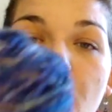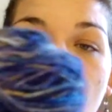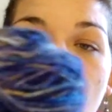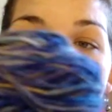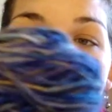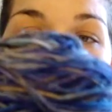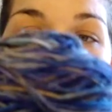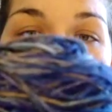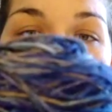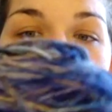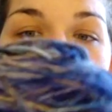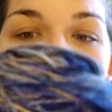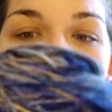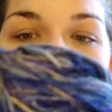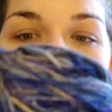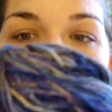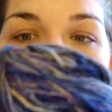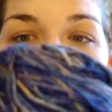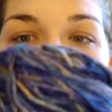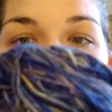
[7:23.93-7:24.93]

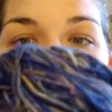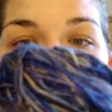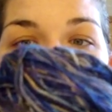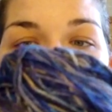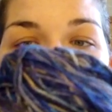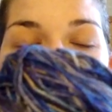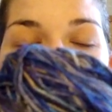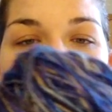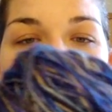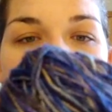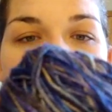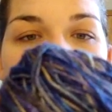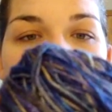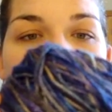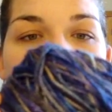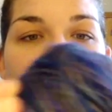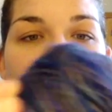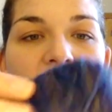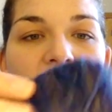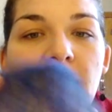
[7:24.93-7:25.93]
purples, and
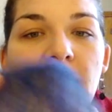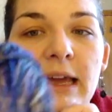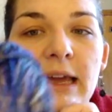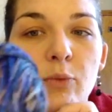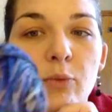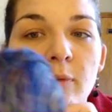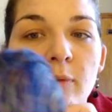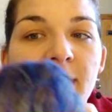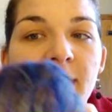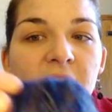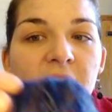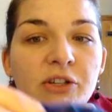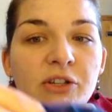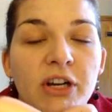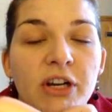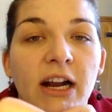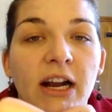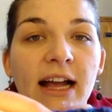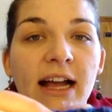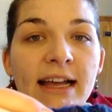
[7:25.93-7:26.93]
it will match
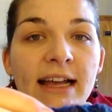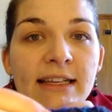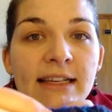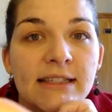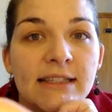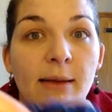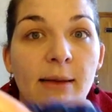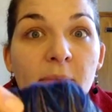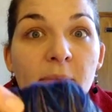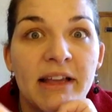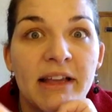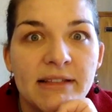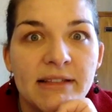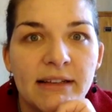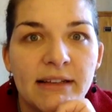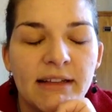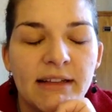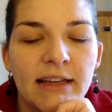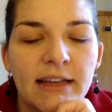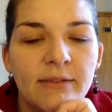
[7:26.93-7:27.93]
her eyes
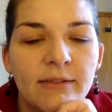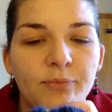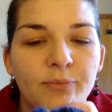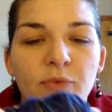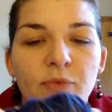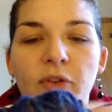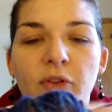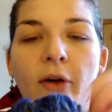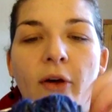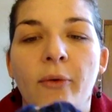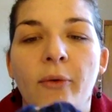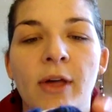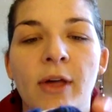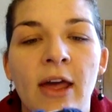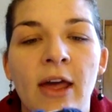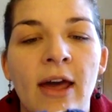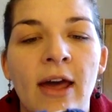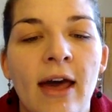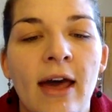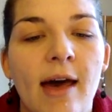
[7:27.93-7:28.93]
amazingly. So
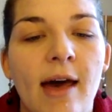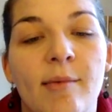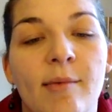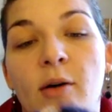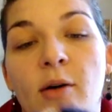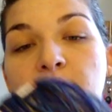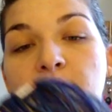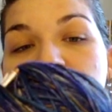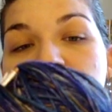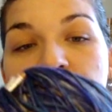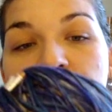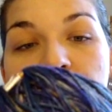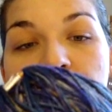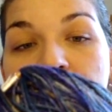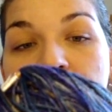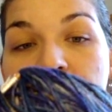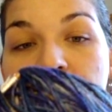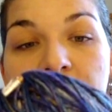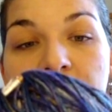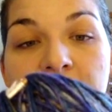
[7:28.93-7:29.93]
I'm hoping she'll
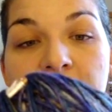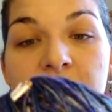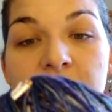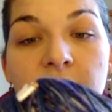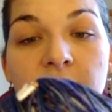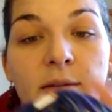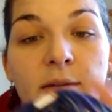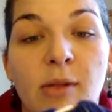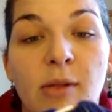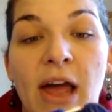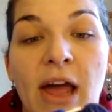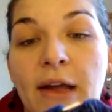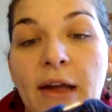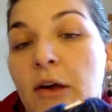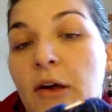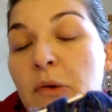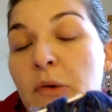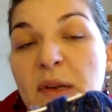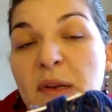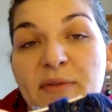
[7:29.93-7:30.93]
like it next to her black
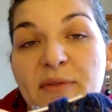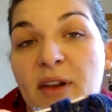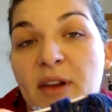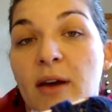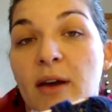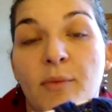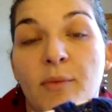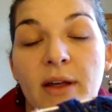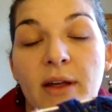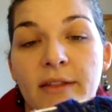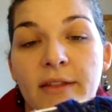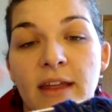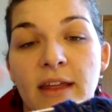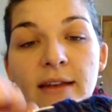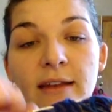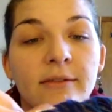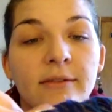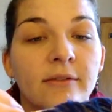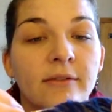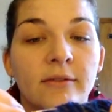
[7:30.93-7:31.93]
coat. If not, well
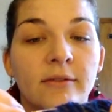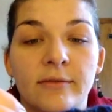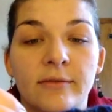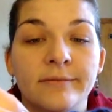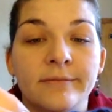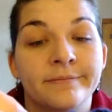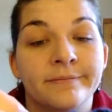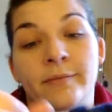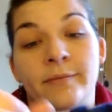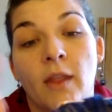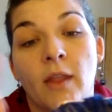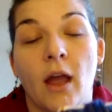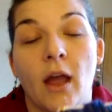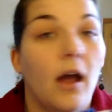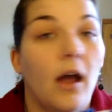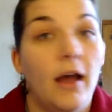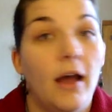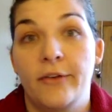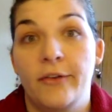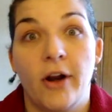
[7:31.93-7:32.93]
then
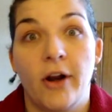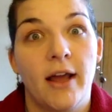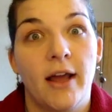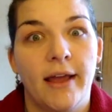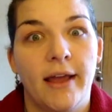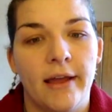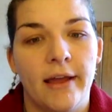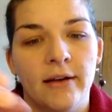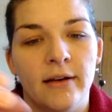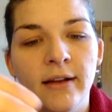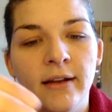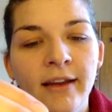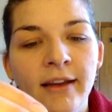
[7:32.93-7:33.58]
I try again.